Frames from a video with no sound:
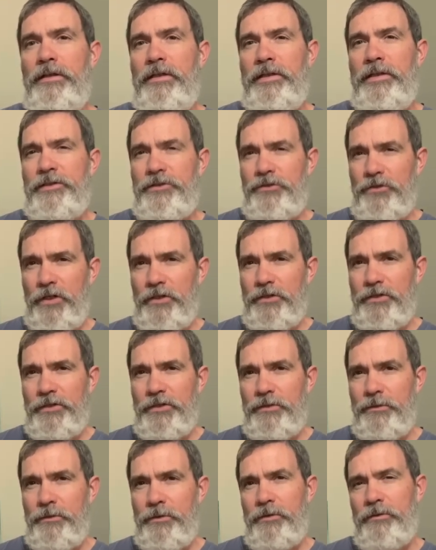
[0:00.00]

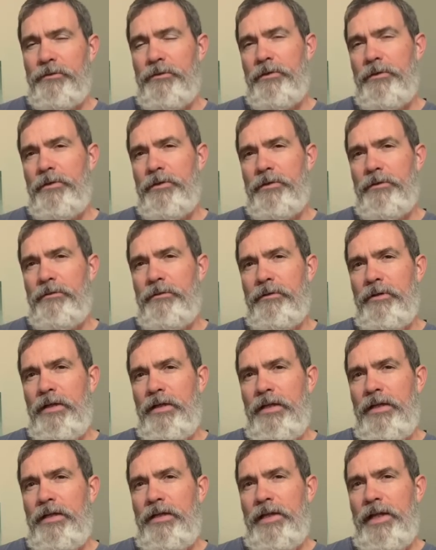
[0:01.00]
instruction or, or
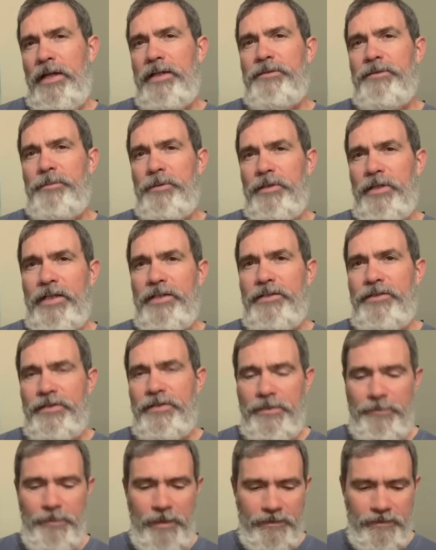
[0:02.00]

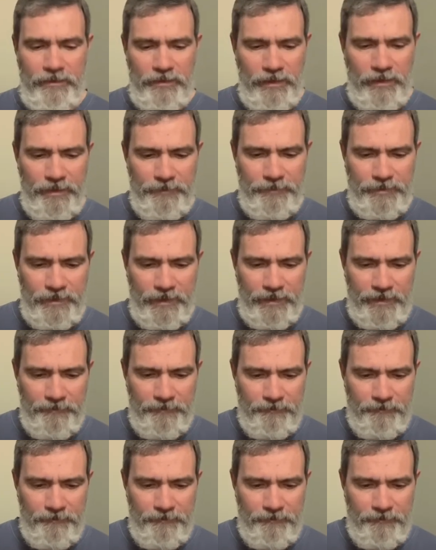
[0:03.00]
explanation about the lampstand.